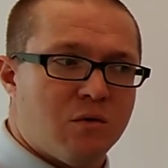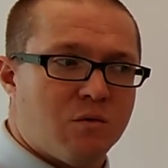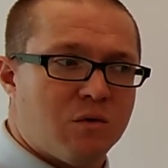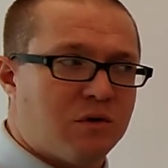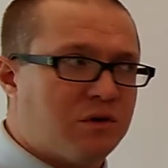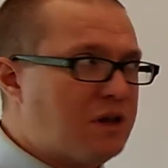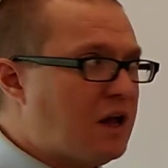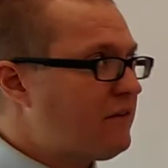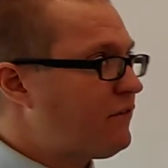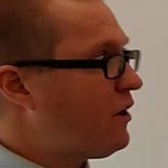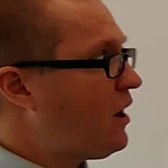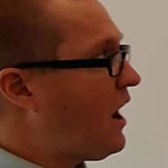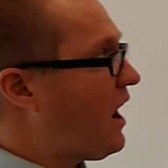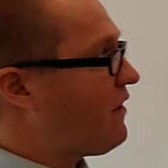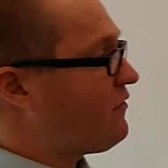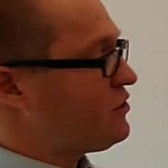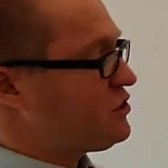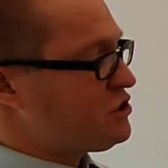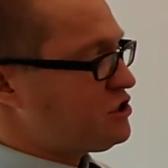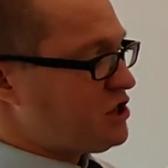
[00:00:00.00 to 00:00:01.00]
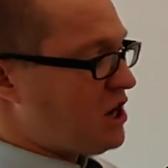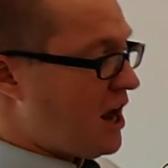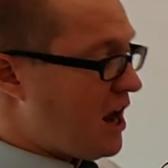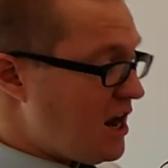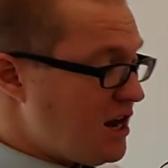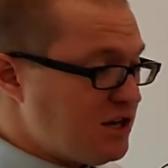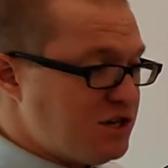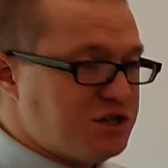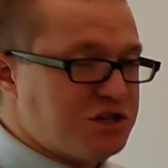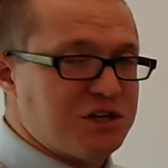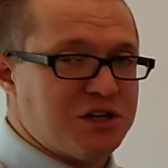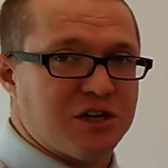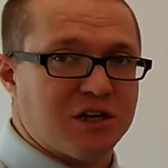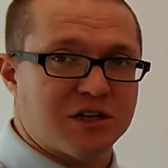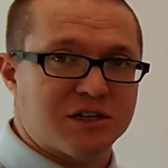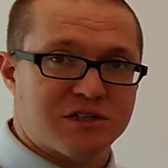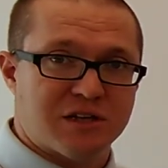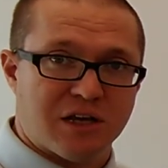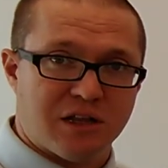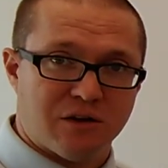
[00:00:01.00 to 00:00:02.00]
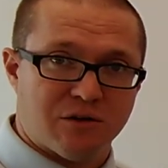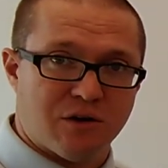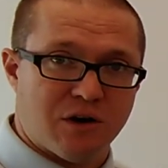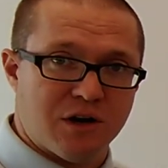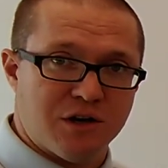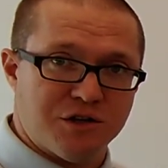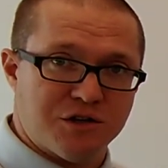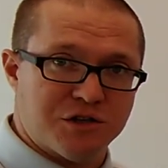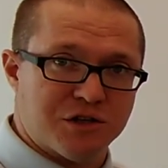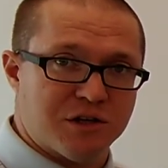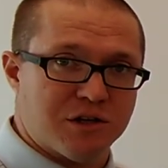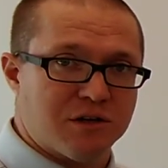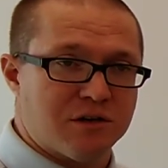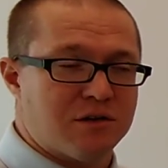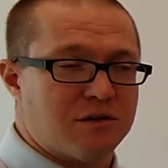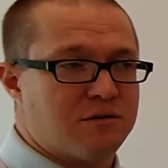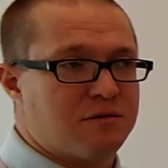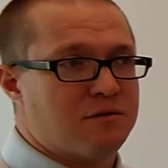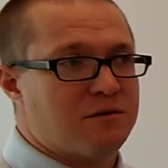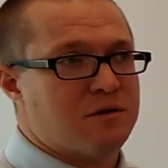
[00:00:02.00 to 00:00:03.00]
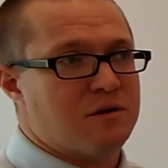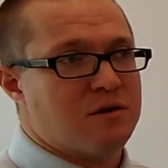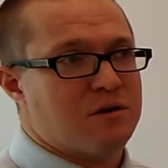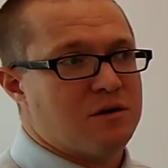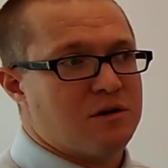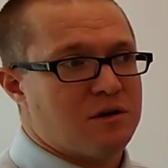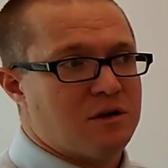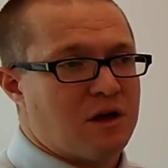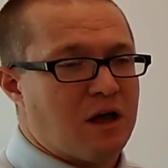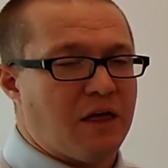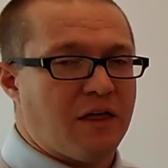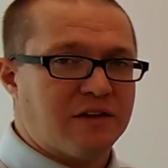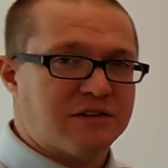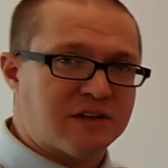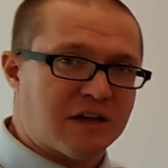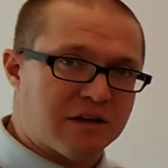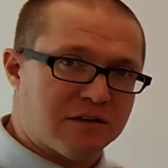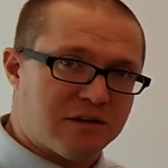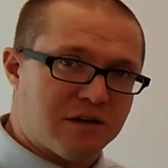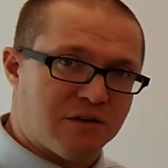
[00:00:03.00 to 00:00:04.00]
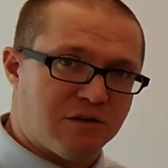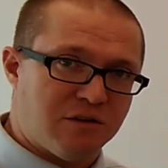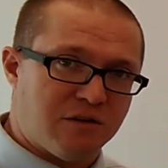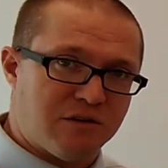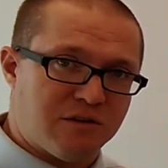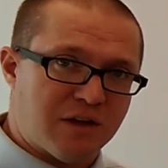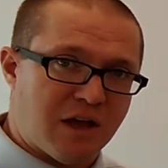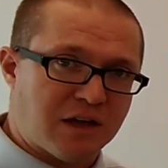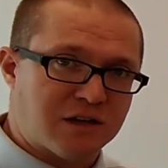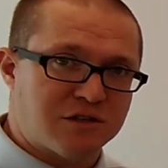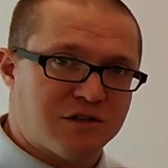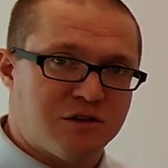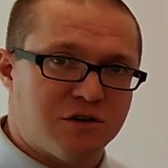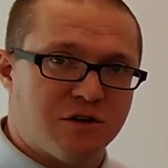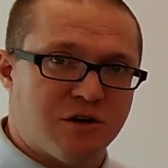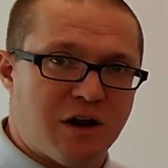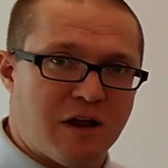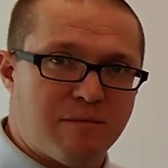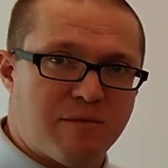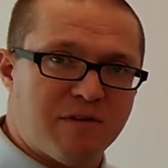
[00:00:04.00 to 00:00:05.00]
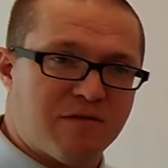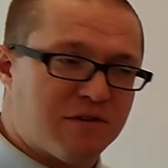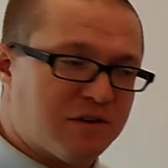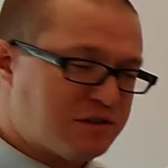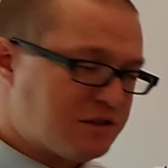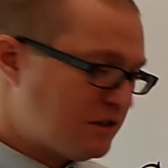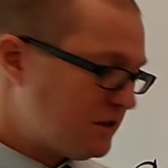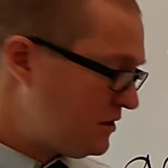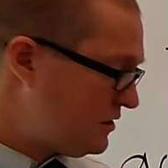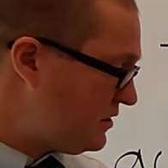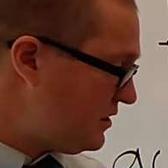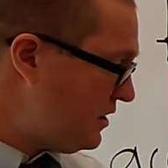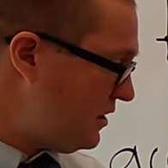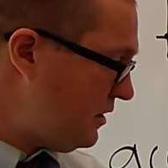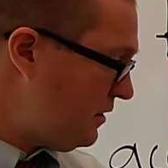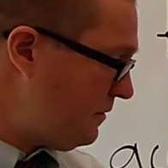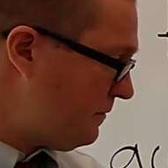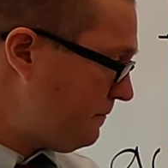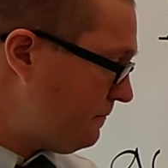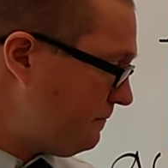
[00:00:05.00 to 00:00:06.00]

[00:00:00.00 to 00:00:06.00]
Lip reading: We'll never have a changing acceleration. That's not until next year in AP Physics C.